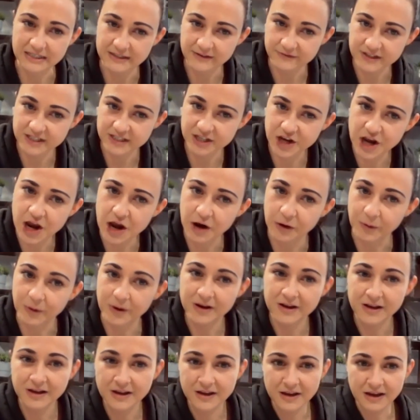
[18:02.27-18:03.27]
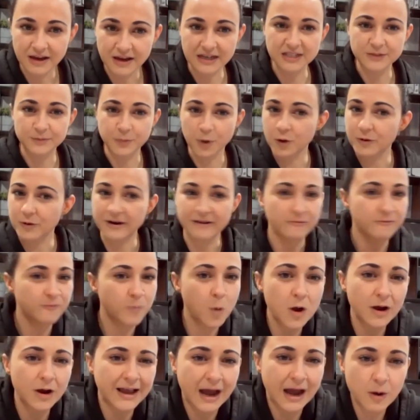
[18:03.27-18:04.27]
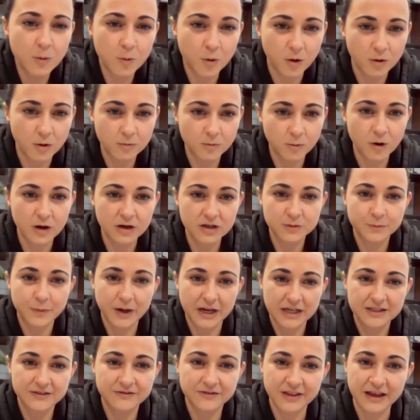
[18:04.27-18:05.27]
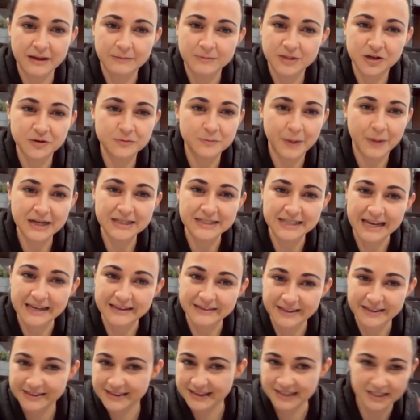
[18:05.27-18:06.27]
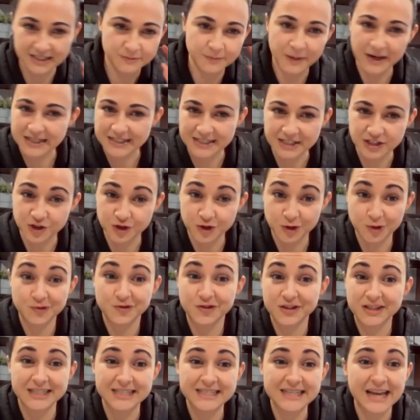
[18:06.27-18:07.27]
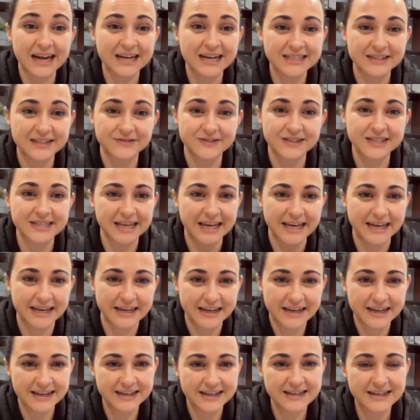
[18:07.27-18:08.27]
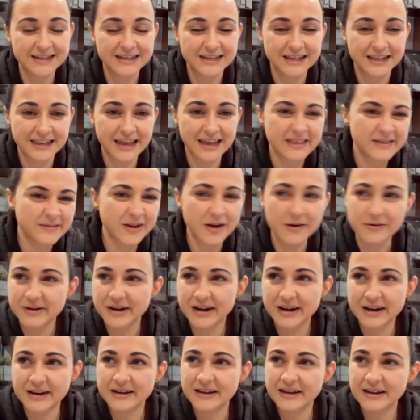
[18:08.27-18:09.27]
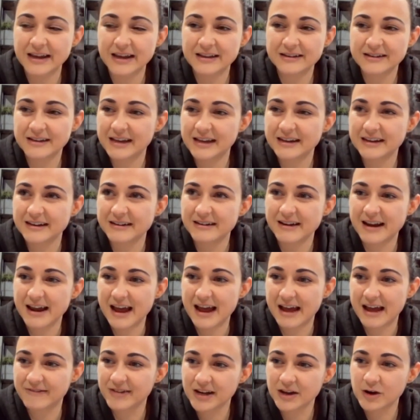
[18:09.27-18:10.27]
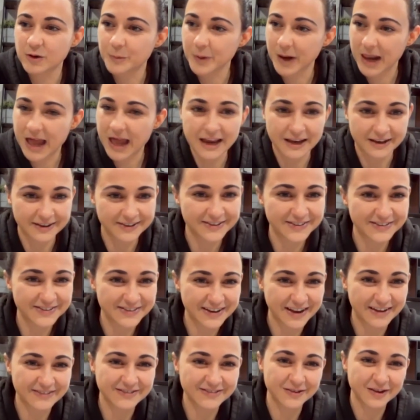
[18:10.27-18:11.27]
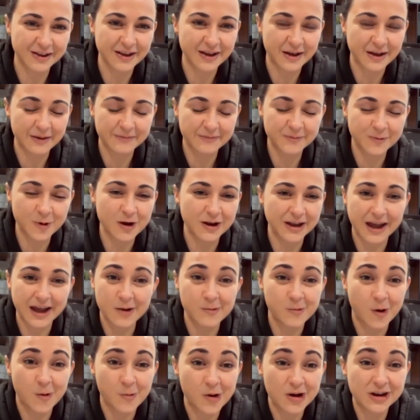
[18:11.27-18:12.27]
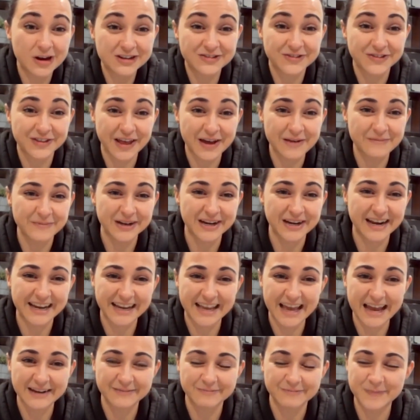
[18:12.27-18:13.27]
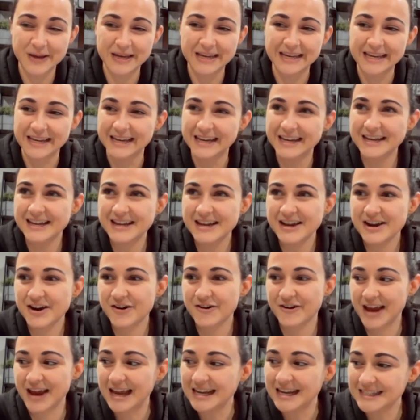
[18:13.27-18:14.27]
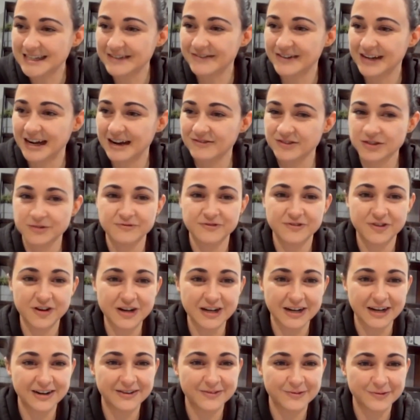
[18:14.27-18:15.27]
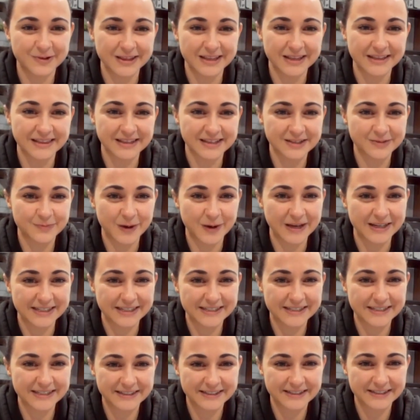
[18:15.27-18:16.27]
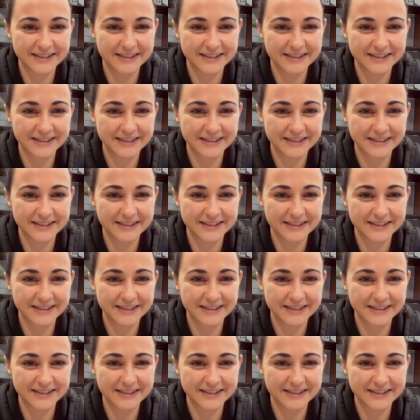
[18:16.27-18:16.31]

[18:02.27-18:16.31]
If it's new, explore it and work out what works best for them. Don't mandate that this space is just for this activity. Let them go and have a little play, work out what works for them, and again, be creative and have some fun within the space.